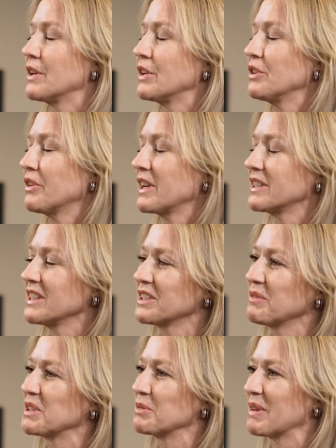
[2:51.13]
You know, I say
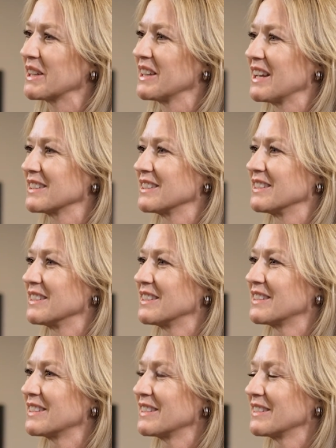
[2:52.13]
something to my classes,